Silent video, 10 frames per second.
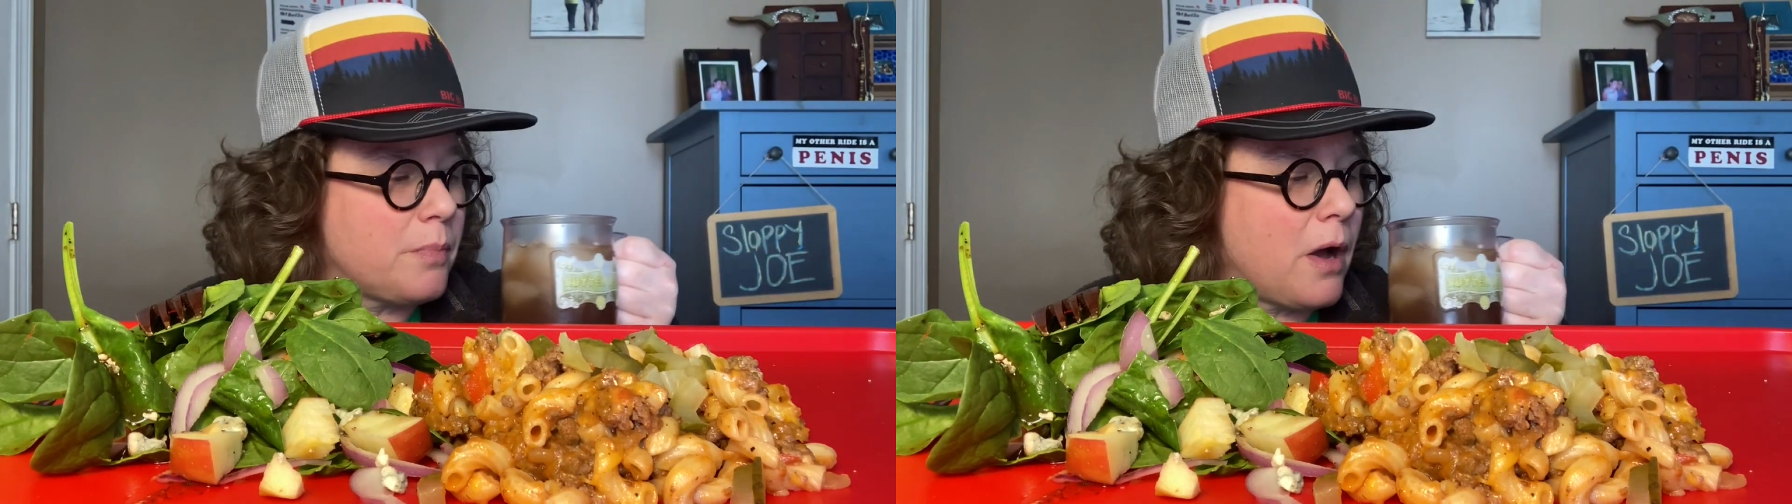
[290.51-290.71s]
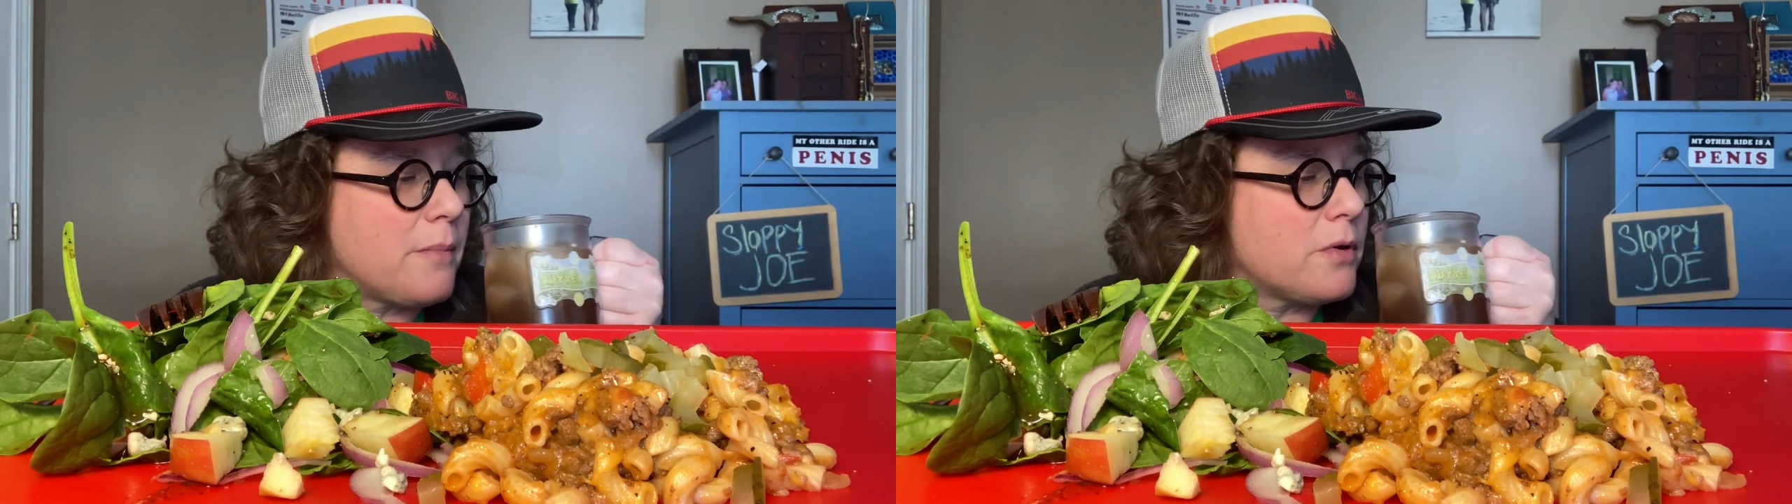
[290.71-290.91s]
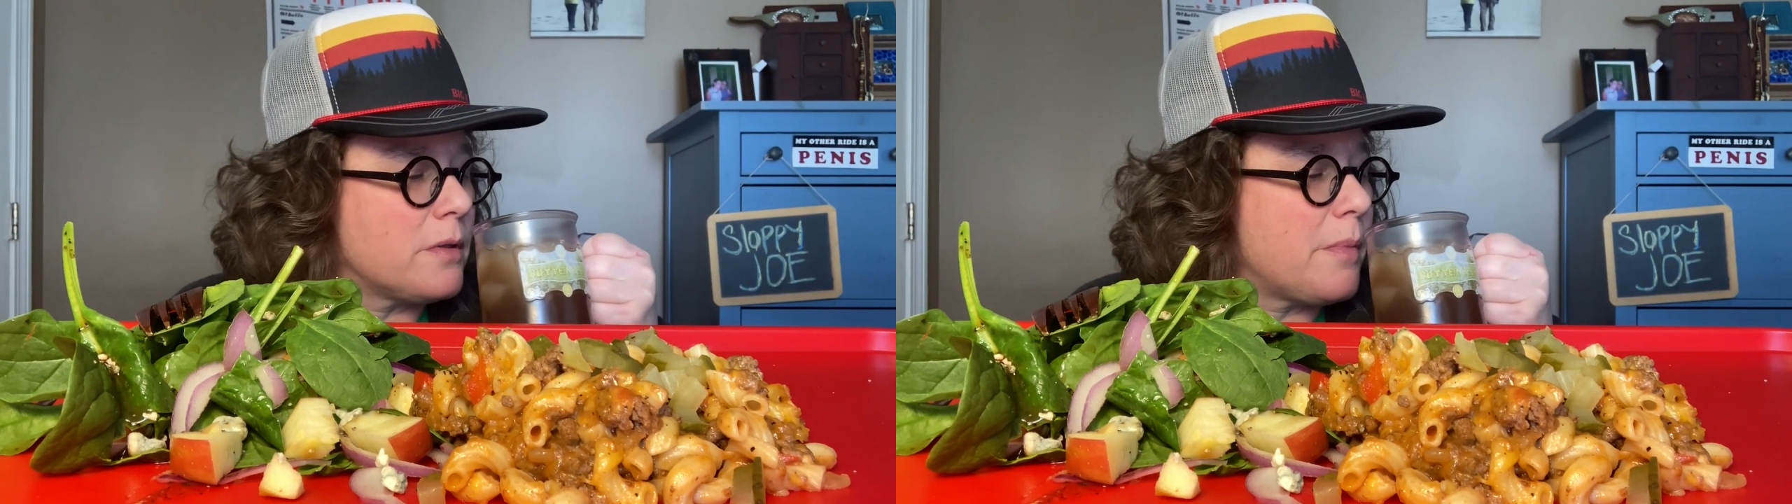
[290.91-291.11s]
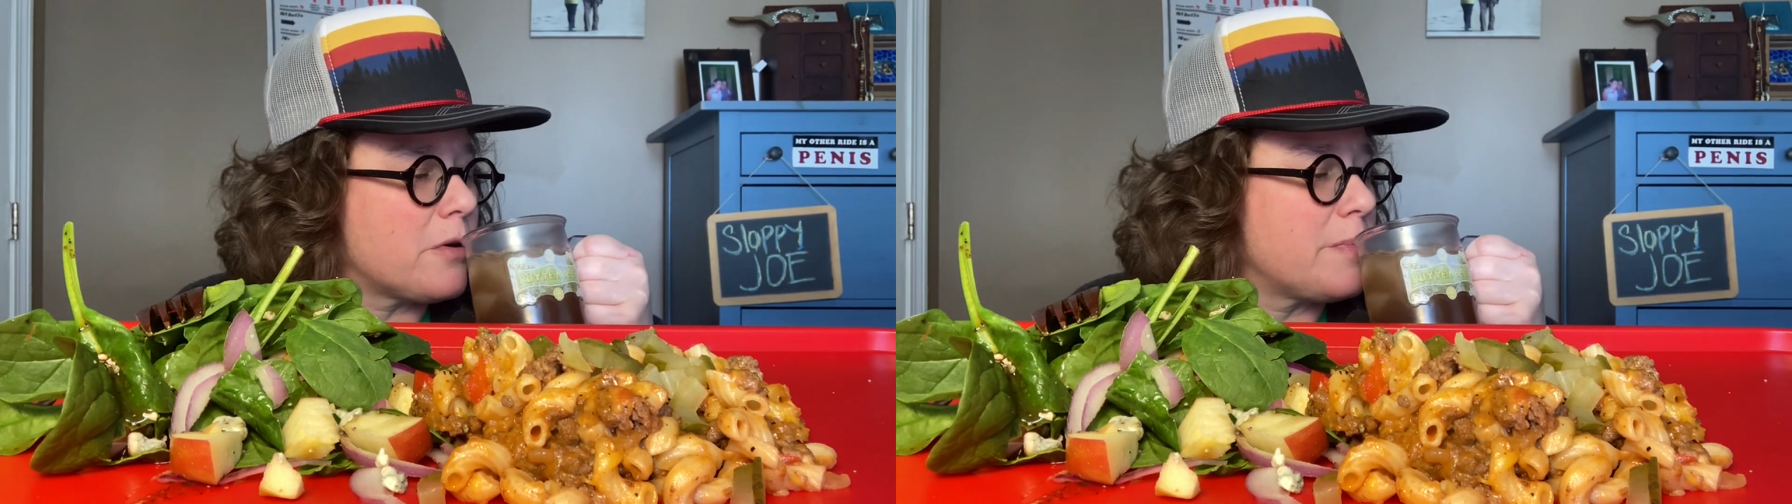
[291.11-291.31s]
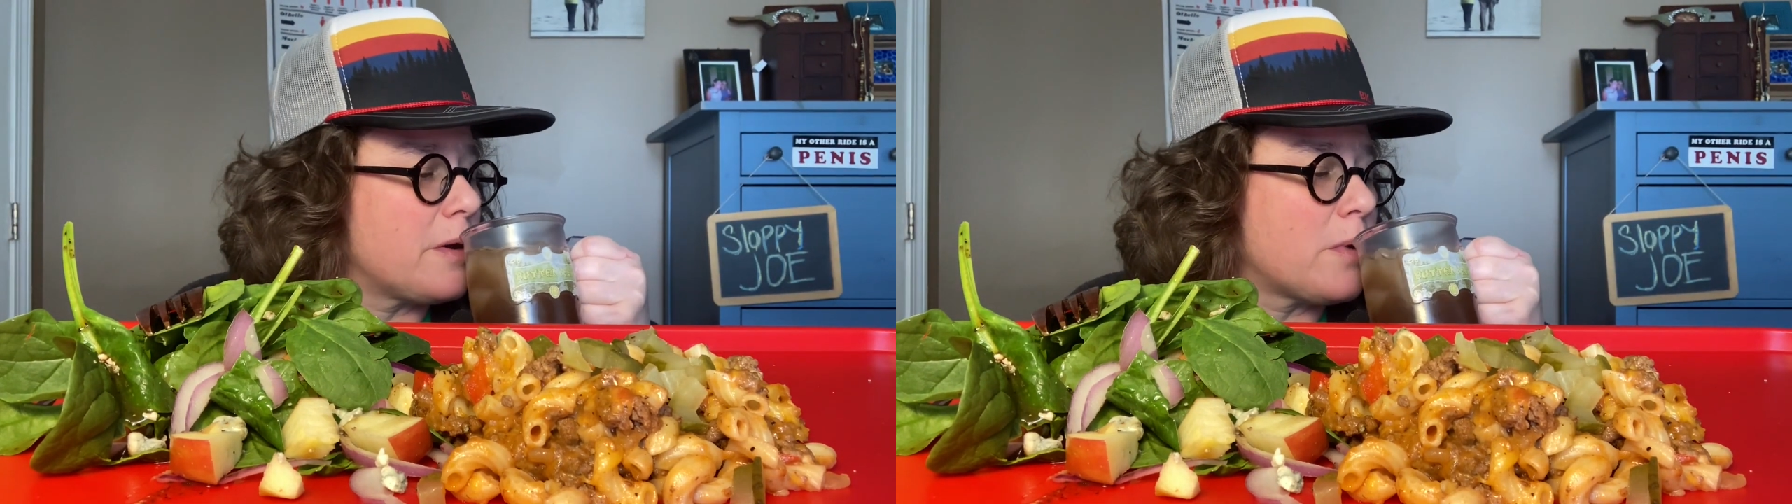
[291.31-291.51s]
Palmer in the
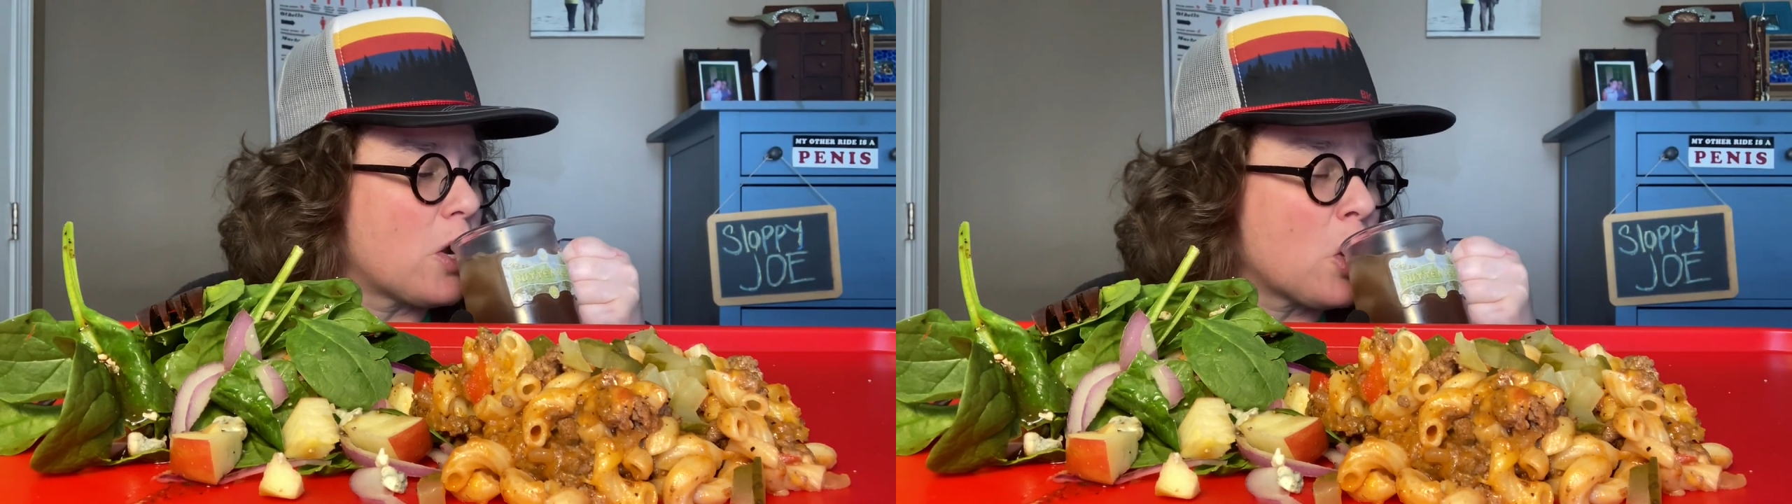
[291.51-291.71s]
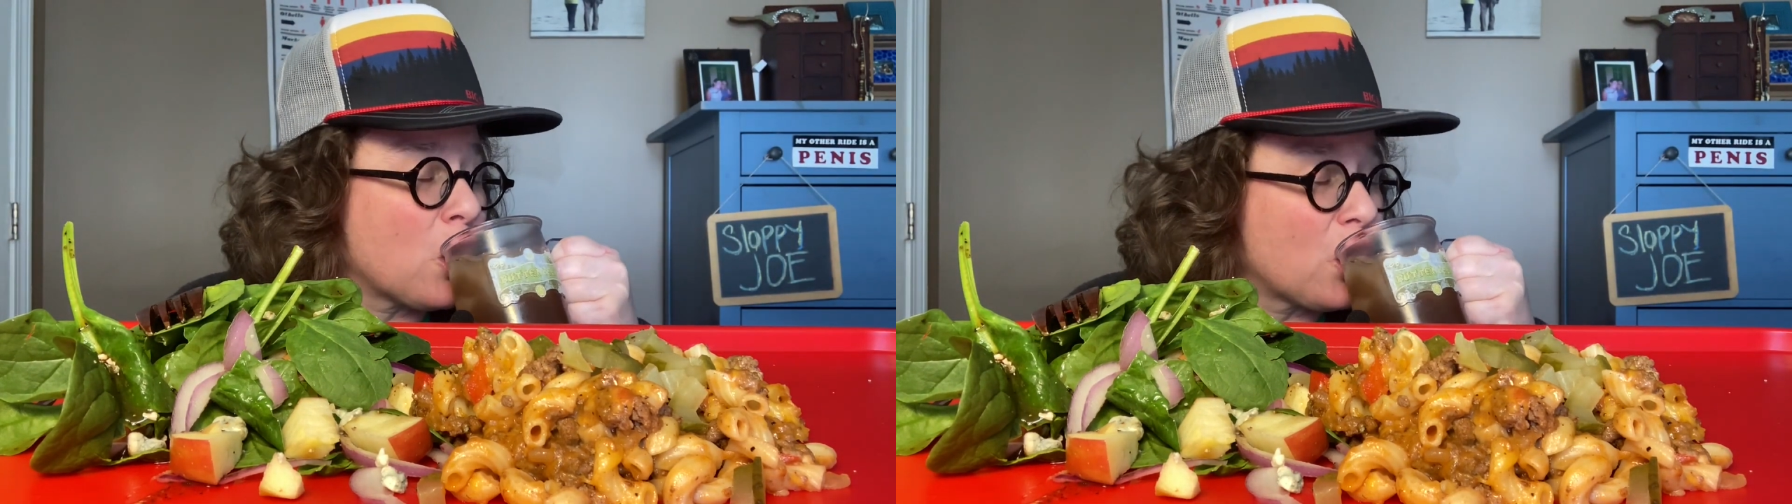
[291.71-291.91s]
butterbeer mug.